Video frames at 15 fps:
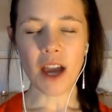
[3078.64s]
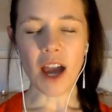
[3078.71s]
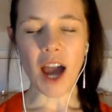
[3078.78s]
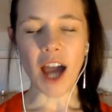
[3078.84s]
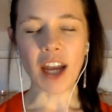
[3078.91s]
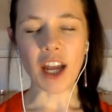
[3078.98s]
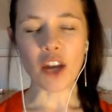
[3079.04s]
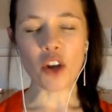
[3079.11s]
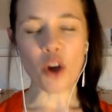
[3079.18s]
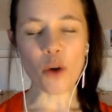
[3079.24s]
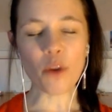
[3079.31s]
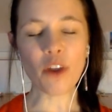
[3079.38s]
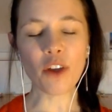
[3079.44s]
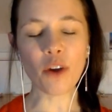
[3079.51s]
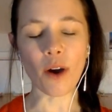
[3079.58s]
And I know
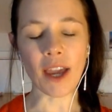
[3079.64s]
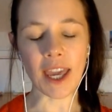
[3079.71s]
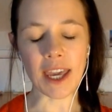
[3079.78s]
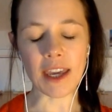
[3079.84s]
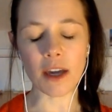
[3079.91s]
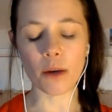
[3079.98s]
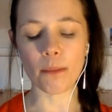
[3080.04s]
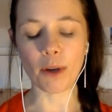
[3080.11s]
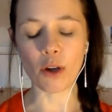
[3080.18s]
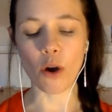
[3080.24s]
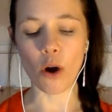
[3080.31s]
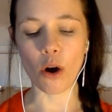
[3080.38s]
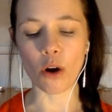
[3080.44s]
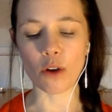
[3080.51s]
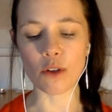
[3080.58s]
that you're here
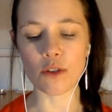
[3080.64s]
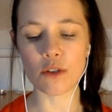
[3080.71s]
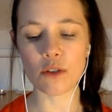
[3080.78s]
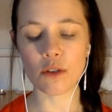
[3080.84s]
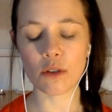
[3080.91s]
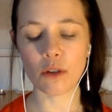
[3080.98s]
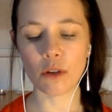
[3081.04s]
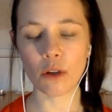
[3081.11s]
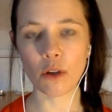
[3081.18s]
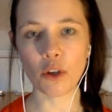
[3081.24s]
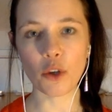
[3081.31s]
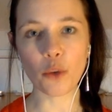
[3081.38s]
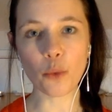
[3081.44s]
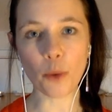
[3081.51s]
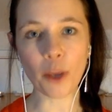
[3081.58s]
because
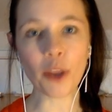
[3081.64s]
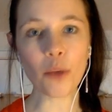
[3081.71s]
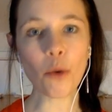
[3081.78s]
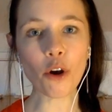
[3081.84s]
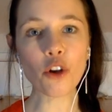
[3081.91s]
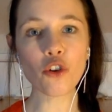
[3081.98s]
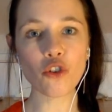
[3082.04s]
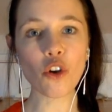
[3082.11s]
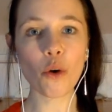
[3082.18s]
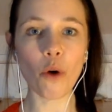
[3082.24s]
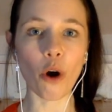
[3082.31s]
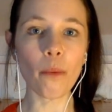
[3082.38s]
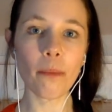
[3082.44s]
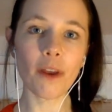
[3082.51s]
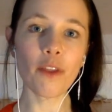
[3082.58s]
you really want to show
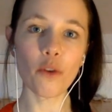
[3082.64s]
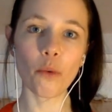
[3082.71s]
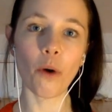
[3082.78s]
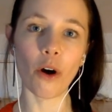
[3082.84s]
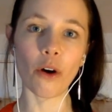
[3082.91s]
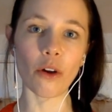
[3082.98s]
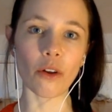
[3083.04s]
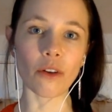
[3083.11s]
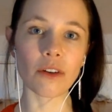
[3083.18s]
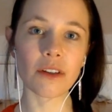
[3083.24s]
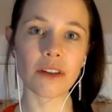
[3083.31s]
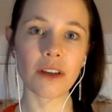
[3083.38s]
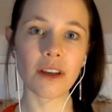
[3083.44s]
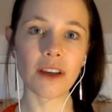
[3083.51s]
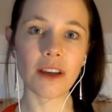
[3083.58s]
up in the world
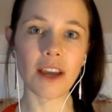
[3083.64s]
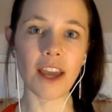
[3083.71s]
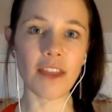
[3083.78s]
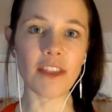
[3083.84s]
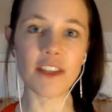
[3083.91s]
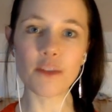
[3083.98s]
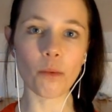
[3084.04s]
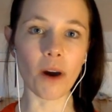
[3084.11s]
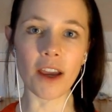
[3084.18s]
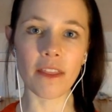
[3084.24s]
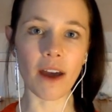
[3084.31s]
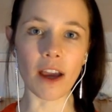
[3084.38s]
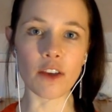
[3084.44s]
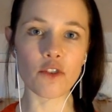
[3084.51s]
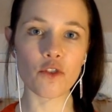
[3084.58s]
in this way
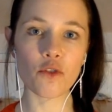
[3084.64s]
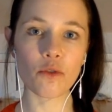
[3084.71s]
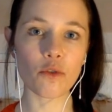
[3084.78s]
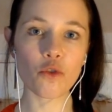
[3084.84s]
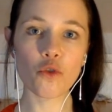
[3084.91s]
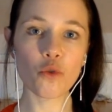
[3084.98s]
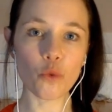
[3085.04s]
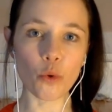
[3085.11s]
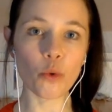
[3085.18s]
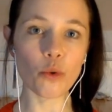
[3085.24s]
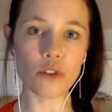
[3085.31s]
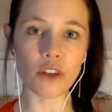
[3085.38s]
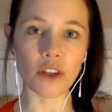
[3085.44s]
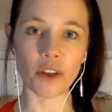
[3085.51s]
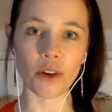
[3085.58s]
that is true
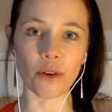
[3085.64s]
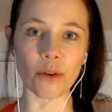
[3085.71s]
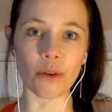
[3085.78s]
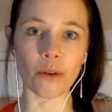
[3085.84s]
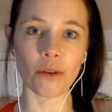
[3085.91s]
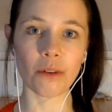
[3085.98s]
to you.